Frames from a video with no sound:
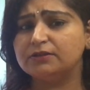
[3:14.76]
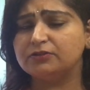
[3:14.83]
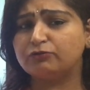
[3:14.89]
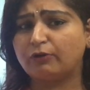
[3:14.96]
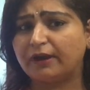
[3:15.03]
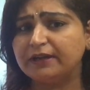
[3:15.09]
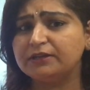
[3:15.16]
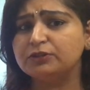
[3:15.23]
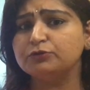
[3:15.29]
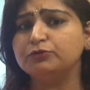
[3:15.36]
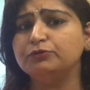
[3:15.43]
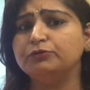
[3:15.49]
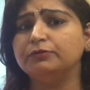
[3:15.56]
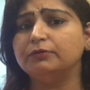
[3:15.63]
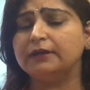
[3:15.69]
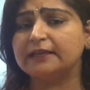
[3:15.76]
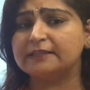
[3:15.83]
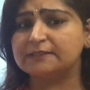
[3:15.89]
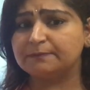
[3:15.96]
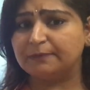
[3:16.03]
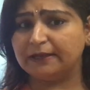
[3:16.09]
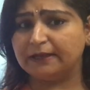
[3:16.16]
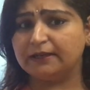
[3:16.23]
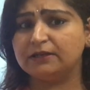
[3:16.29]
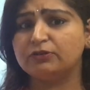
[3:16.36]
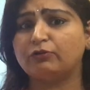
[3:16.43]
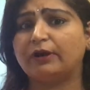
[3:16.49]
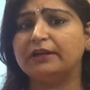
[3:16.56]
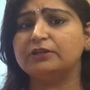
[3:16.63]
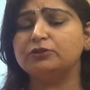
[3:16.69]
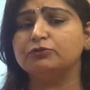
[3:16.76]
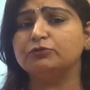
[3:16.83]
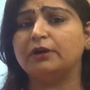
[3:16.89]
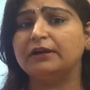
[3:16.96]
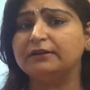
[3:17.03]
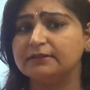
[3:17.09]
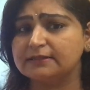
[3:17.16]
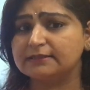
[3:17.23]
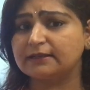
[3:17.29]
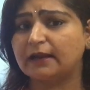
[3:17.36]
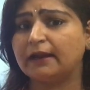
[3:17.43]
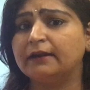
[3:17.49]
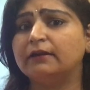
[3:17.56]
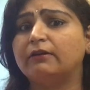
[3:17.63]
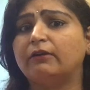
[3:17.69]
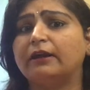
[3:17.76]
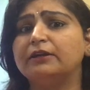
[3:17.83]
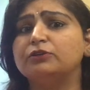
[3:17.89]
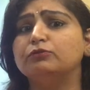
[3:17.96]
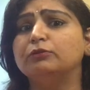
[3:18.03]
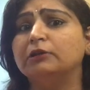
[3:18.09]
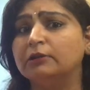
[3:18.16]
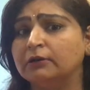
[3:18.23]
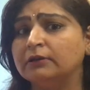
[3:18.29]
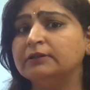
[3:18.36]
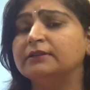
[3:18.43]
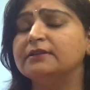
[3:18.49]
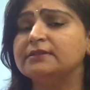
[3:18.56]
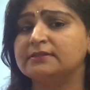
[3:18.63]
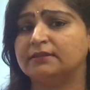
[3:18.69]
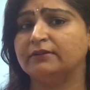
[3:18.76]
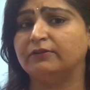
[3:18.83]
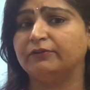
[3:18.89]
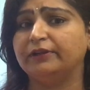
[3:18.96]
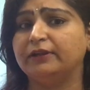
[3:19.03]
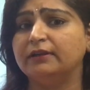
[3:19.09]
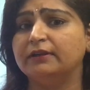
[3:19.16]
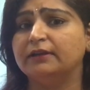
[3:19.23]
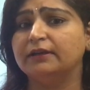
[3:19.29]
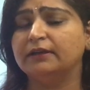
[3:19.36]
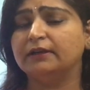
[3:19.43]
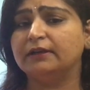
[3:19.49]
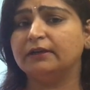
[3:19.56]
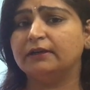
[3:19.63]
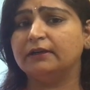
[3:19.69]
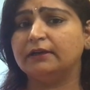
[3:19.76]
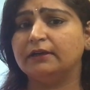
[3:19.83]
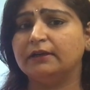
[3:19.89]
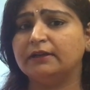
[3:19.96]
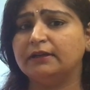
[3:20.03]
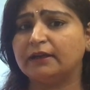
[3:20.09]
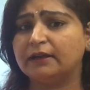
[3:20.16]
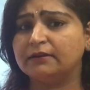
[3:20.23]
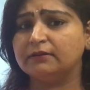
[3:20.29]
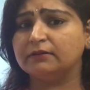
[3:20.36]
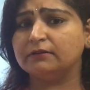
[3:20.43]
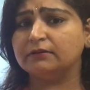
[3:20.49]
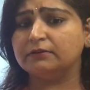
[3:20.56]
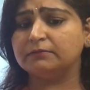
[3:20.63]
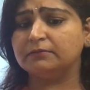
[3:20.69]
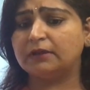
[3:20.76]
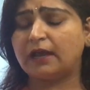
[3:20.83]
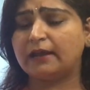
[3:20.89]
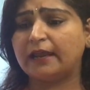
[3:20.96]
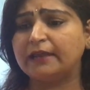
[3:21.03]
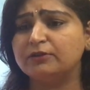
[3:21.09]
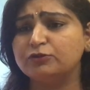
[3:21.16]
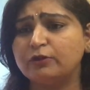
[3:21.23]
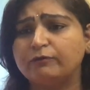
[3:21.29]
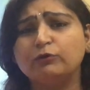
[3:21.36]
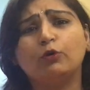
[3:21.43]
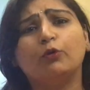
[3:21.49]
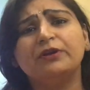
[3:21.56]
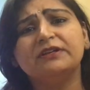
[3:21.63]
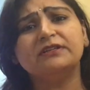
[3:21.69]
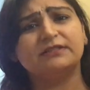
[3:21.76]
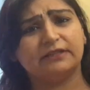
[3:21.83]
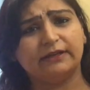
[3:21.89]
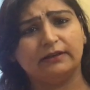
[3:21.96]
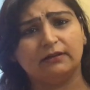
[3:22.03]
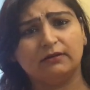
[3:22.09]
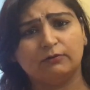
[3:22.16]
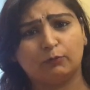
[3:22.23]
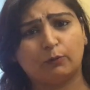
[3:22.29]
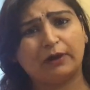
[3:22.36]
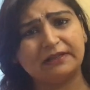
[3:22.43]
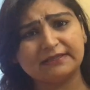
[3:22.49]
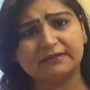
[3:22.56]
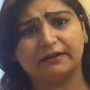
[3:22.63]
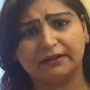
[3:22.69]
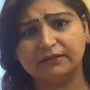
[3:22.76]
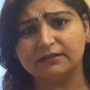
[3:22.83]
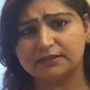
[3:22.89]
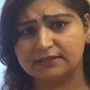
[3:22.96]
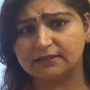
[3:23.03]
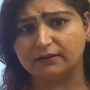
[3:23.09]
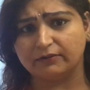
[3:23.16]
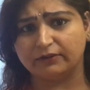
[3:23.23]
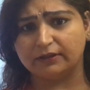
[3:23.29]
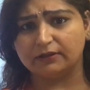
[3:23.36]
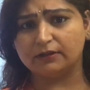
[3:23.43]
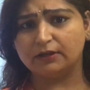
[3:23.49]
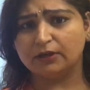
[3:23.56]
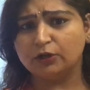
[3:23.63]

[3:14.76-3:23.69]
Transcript: try to explain, try to understand, try to learn this theory in an like you have to go in detail while studying this theory.